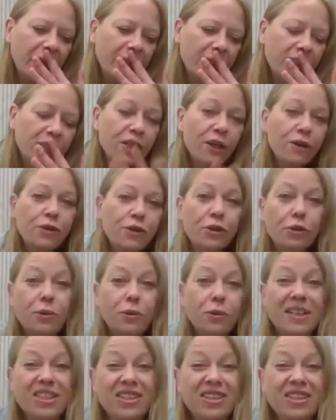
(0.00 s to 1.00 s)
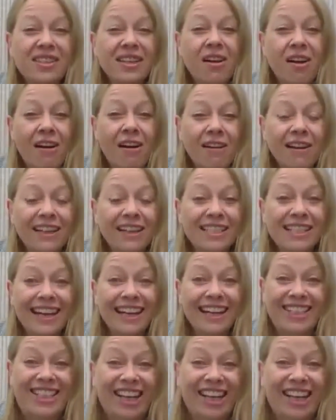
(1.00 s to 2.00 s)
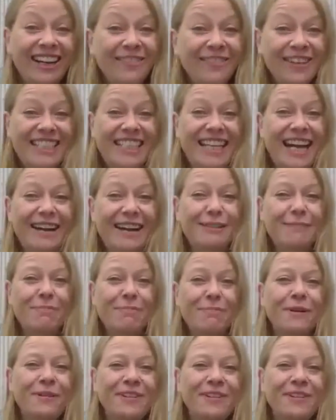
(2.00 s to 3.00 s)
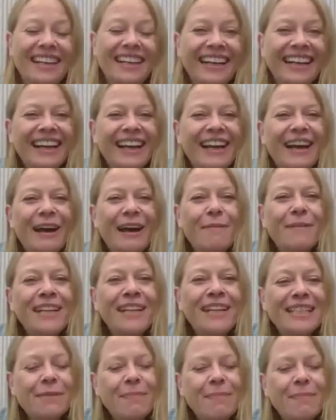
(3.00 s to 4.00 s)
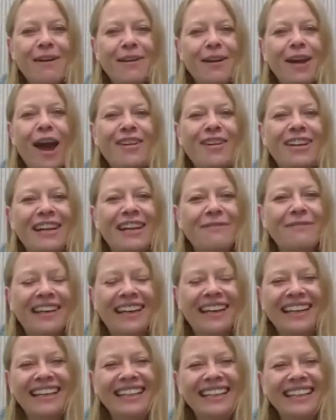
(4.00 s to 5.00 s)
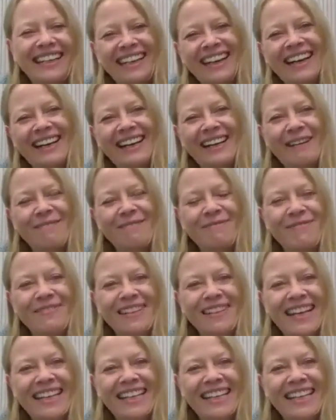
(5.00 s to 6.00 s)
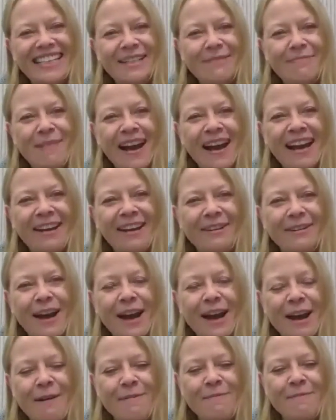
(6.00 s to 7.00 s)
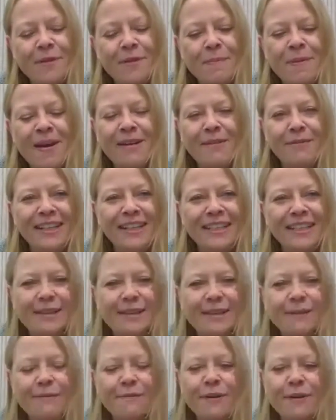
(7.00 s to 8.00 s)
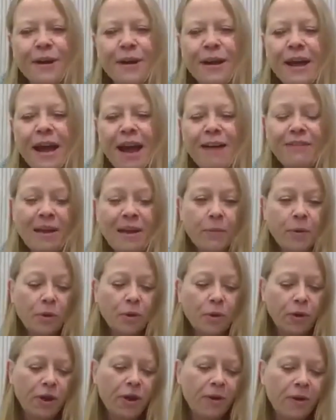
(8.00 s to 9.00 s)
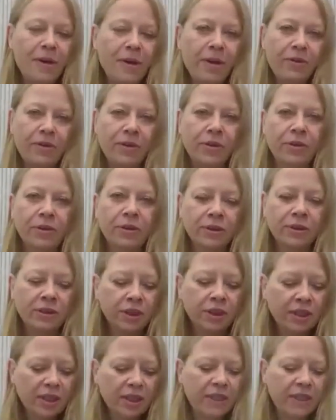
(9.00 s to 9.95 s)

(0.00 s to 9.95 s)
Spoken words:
Social Questions in Architecture, which sounds boring, but it's about co-living. And it's about the benefits of having more communal